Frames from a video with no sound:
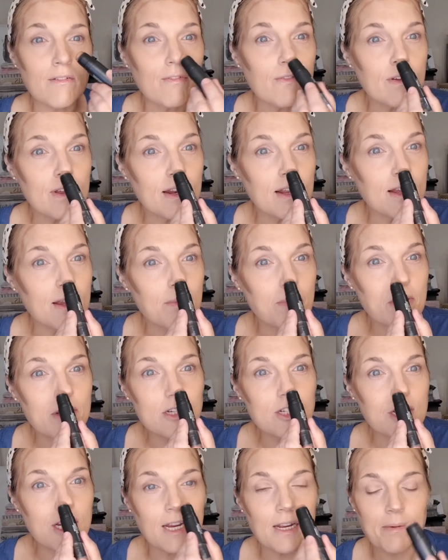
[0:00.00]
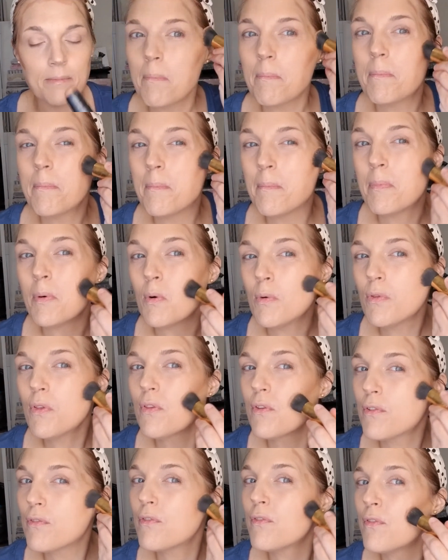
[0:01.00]
and I appreciate. Both
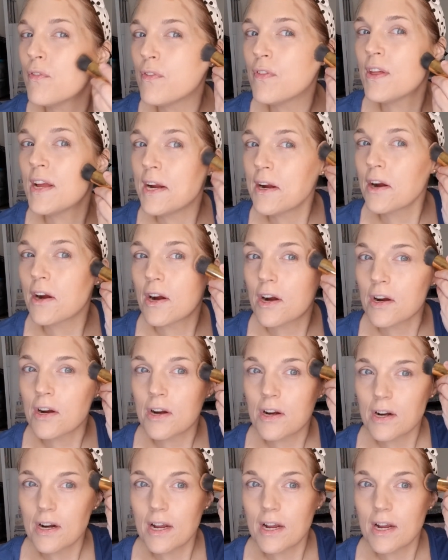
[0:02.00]
of their